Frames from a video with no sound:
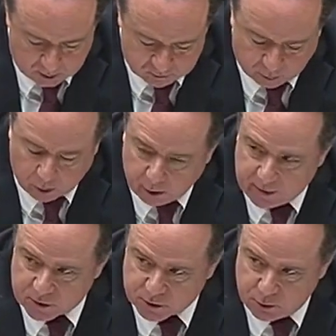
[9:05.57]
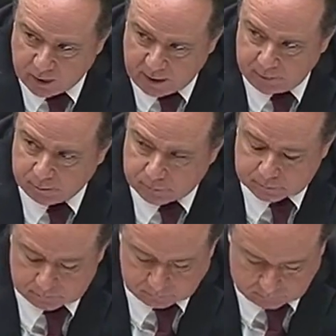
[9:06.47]
For her, it is too late.
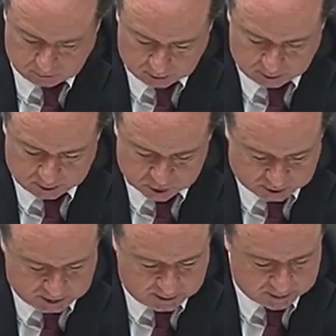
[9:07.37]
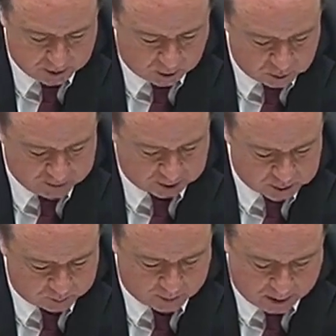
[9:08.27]
She and the other victims
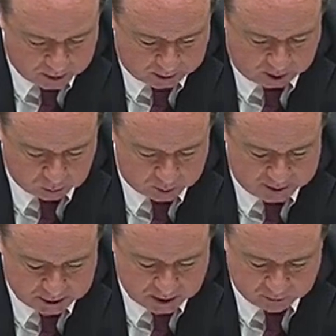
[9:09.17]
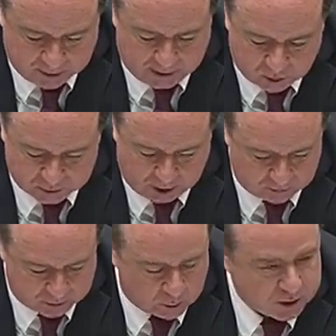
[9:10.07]
of Obamacare will need government health care
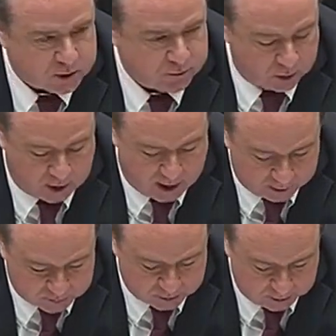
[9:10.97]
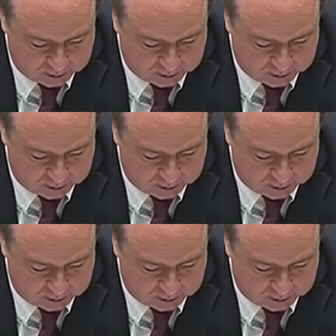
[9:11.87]
for the rest of their lives.